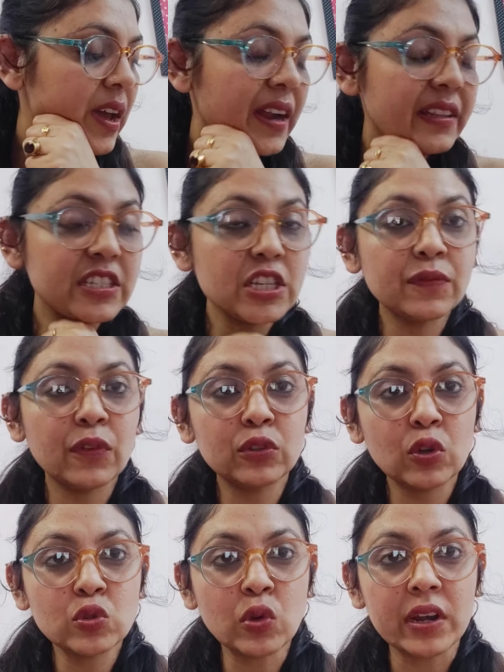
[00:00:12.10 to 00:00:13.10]
And this is for
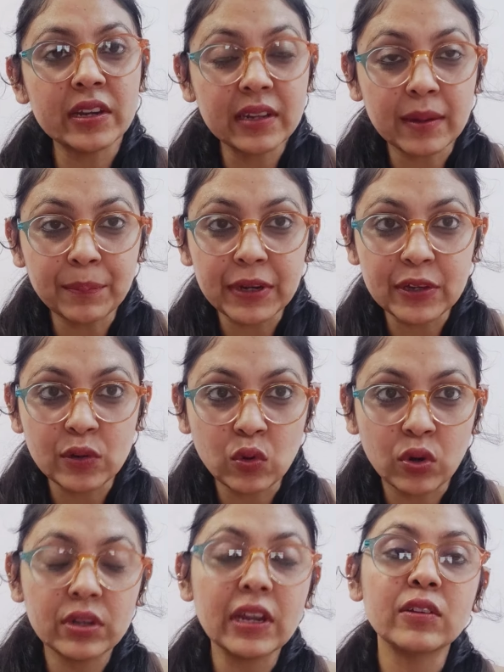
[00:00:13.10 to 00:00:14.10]
those who are in complete no
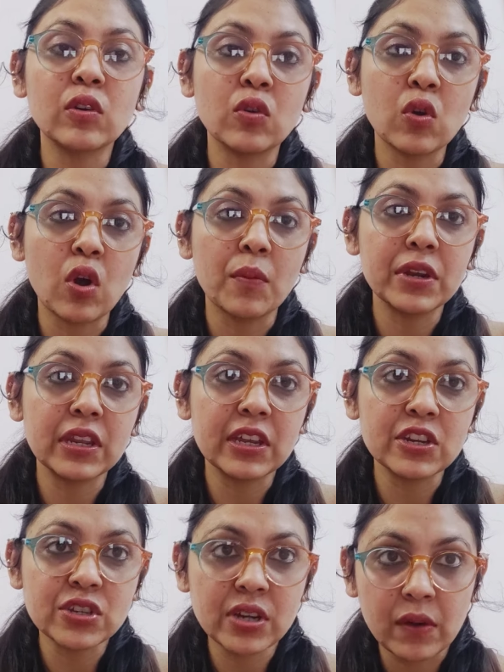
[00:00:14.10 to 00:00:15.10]
contact or no
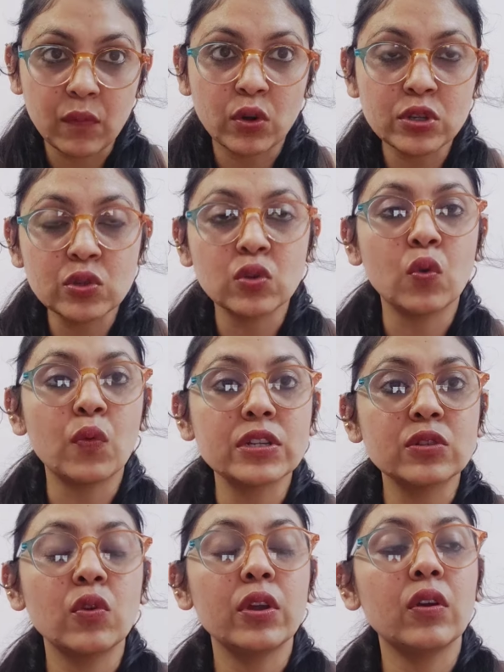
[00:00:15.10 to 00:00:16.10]
communication and wants to know
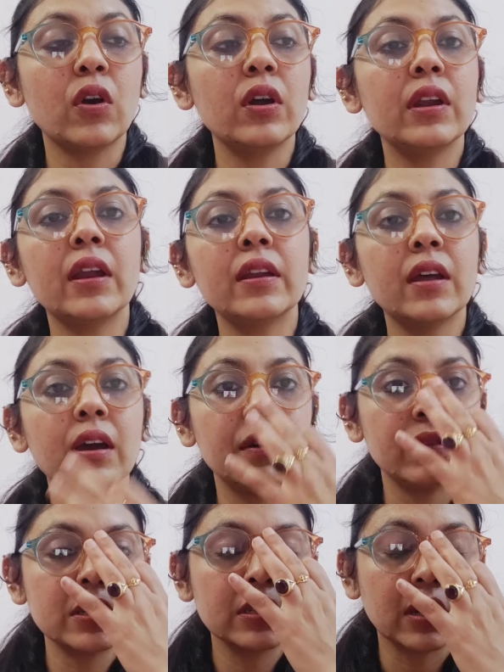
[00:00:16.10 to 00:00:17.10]
what's going on and
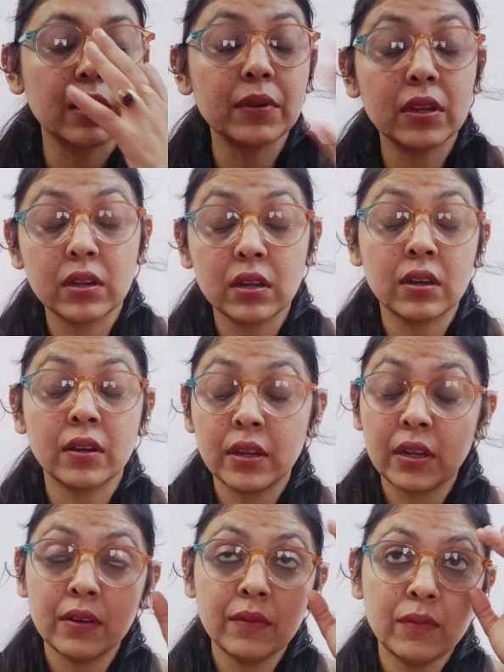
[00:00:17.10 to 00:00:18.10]
what's coming
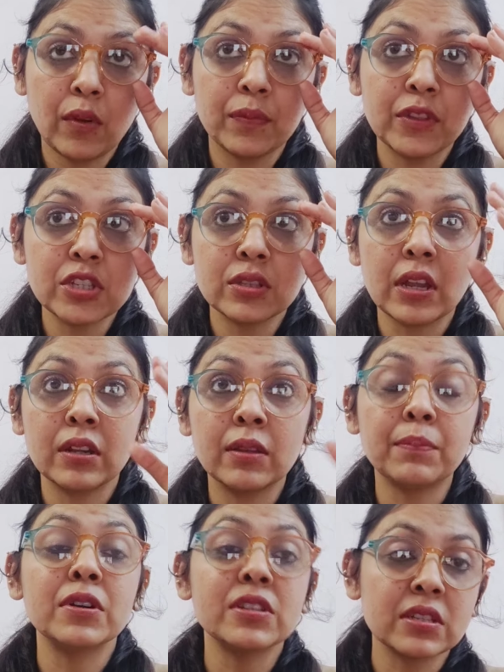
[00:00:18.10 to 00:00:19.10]
in from this that
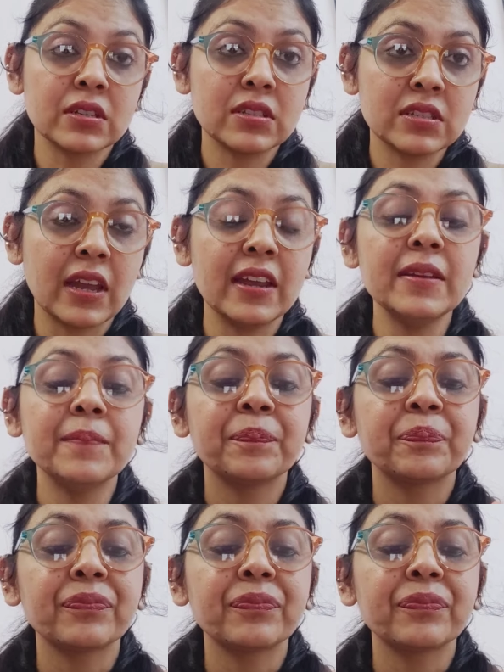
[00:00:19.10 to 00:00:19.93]
the person's side.